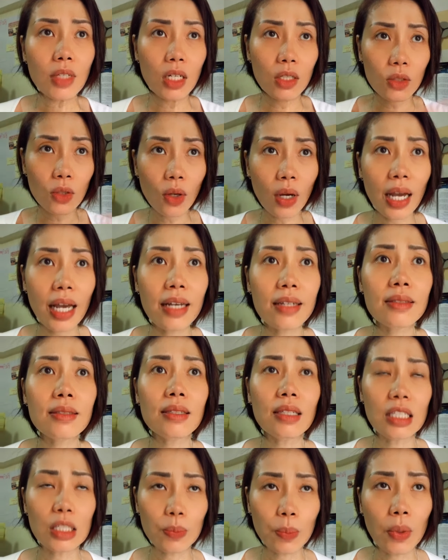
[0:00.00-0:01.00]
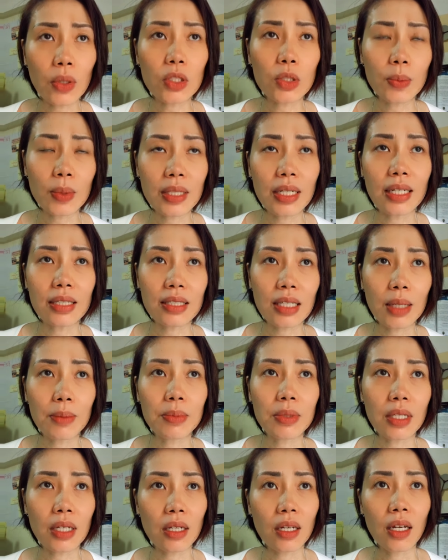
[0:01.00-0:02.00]
So hence, it's possible that some
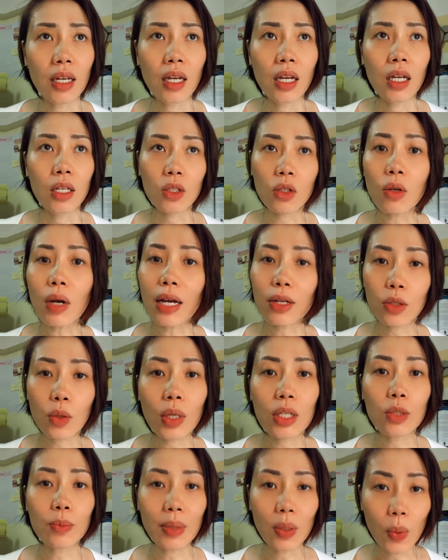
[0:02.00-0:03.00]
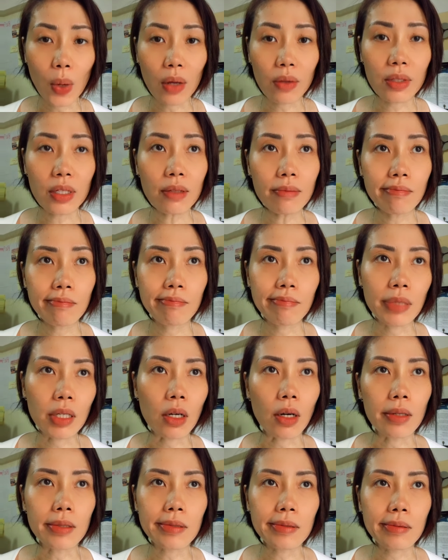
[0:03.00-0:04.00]
say, "No, I don't want to be wealthy
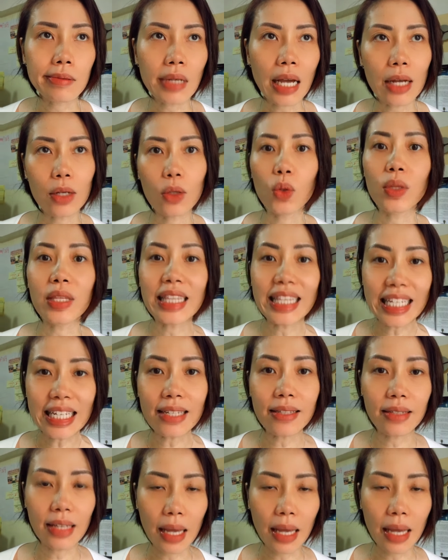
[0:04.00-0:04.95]
because I don't need